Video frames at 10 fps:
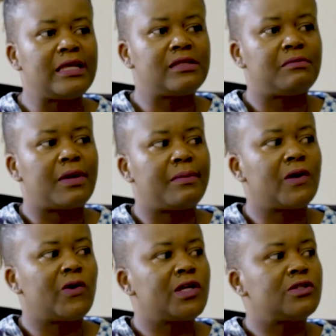is
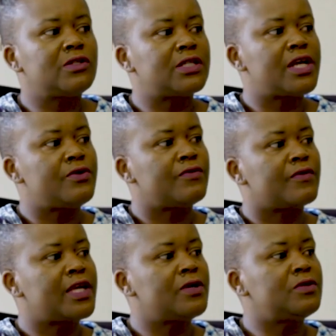mama going to say
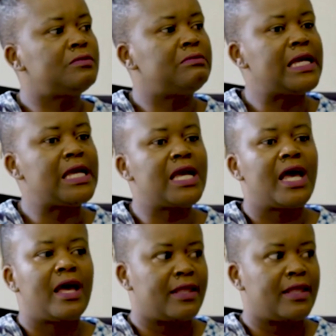you've killed me?